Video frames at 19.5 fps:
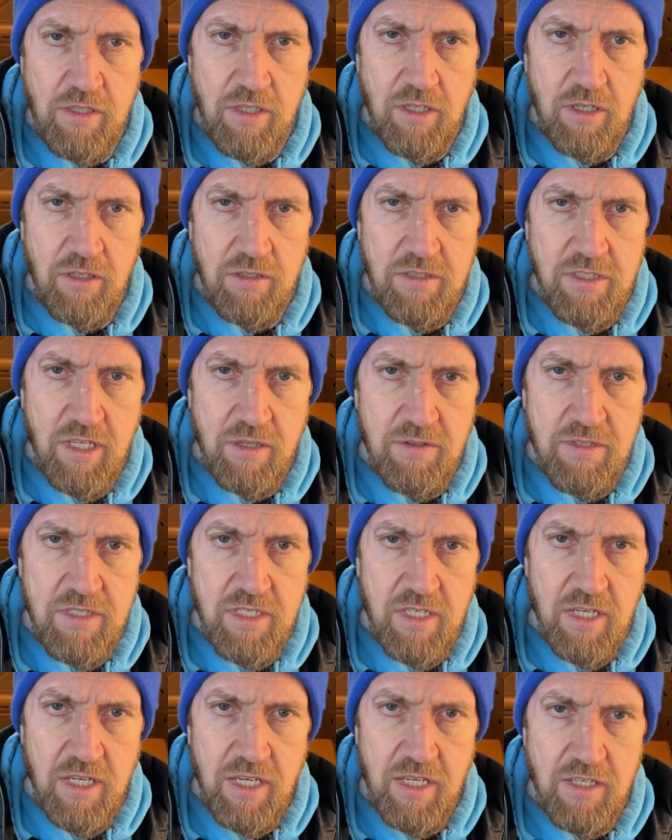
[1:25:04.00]
the concept
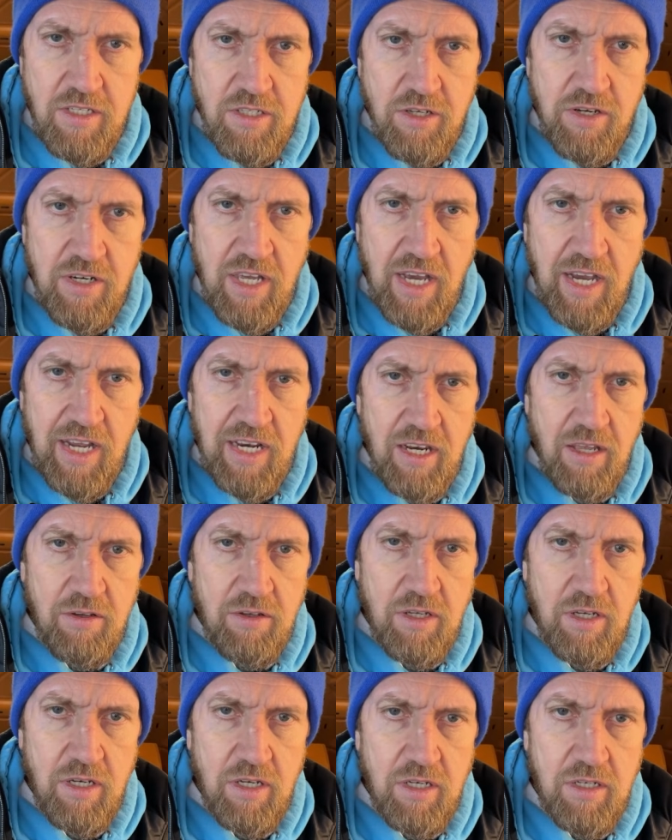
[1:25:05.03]
C, and doing a Halo
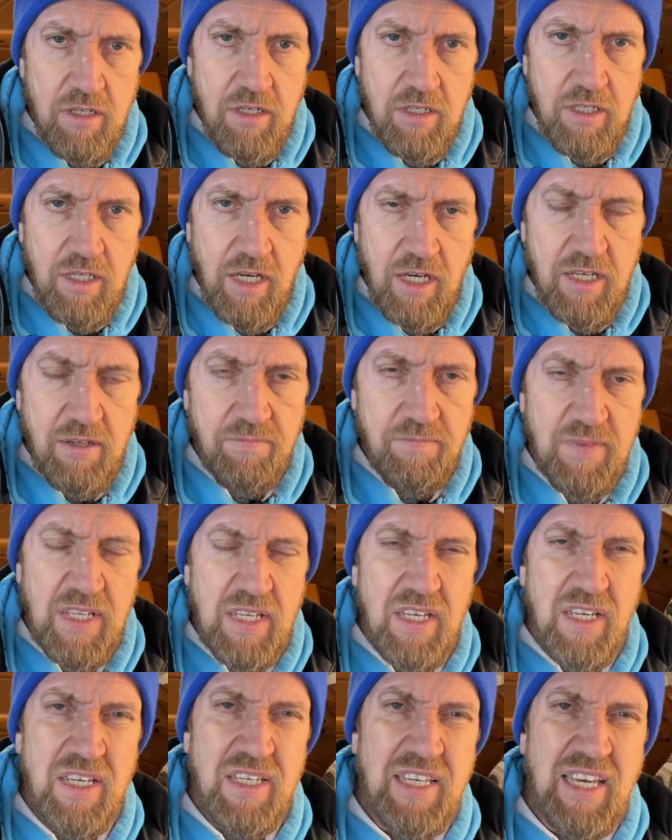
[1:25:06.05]
car. Okay,
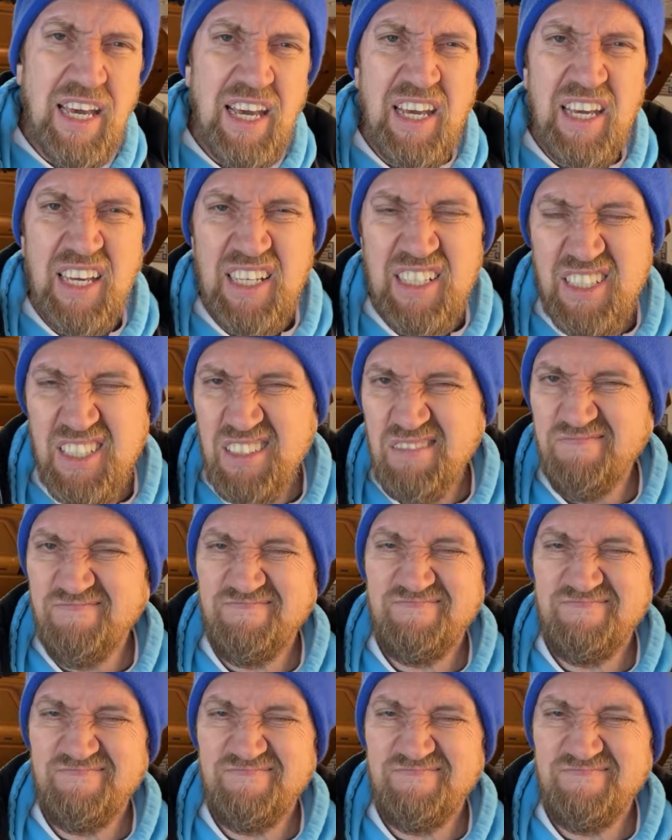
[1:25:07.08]
yeah, it's